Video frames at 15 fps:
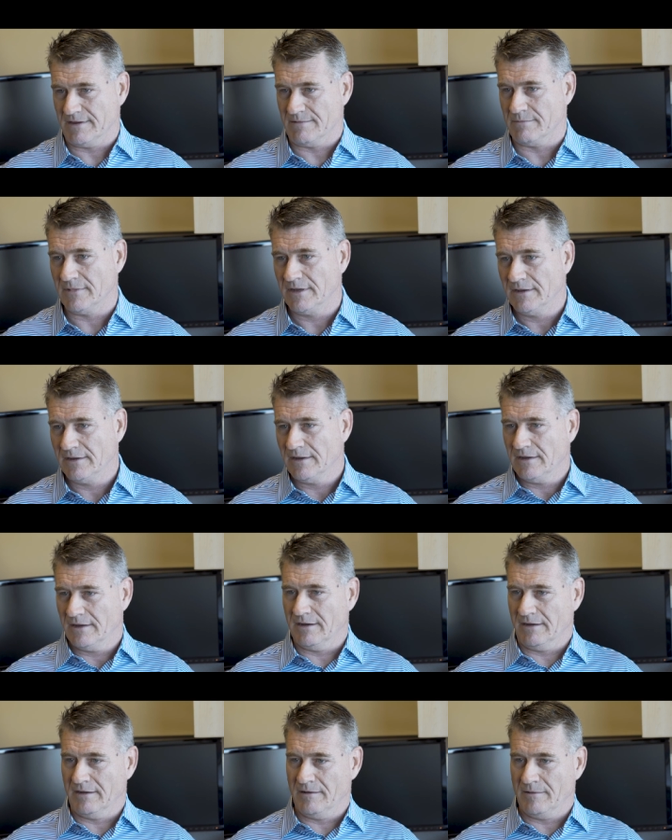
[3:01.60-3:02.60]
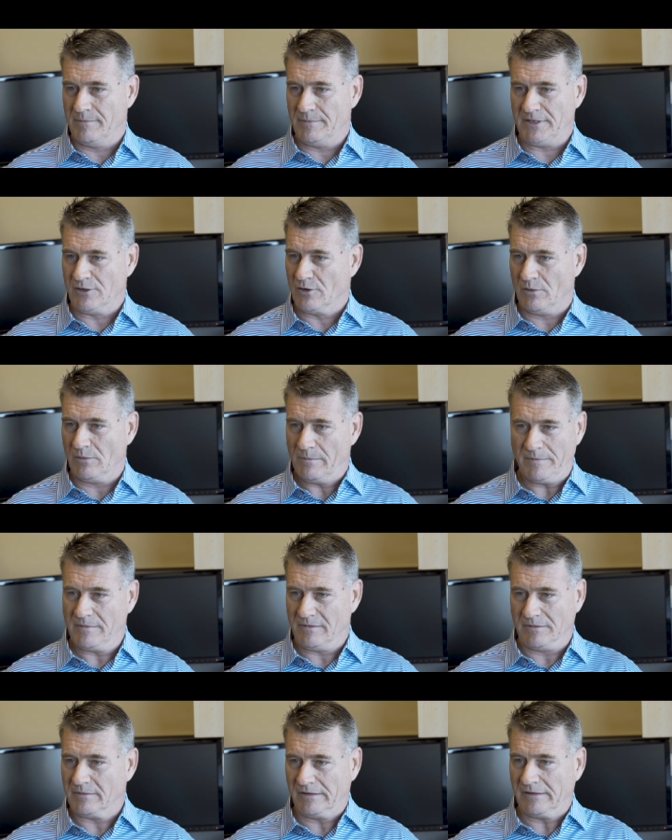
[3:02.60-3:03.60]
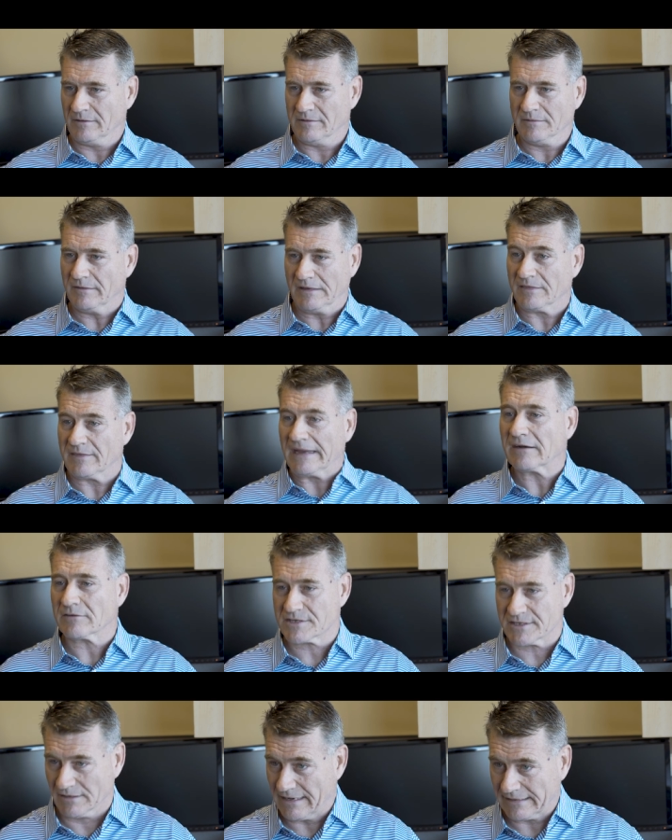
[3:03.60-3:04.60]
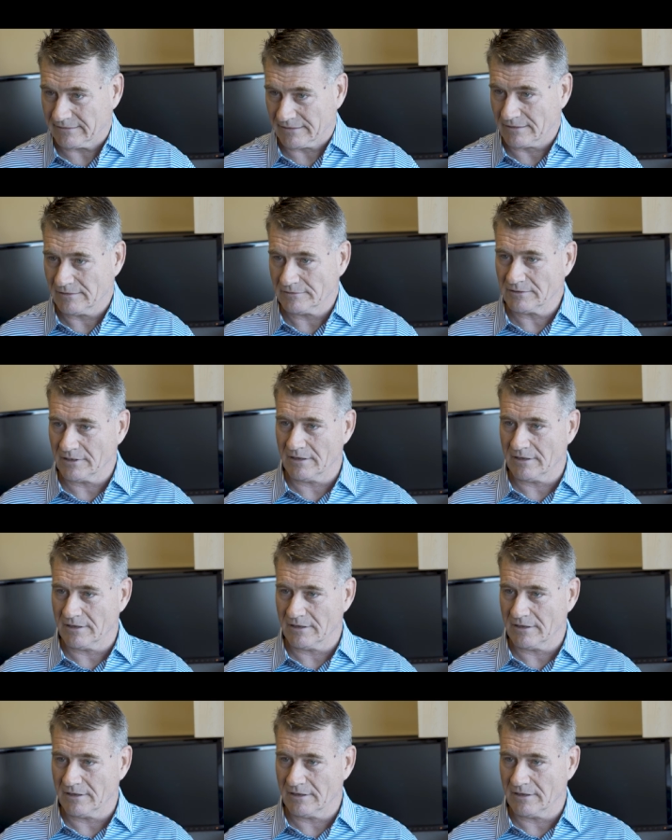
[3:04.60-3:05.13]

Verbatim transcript: them, um, you know, the, the, that they are selected.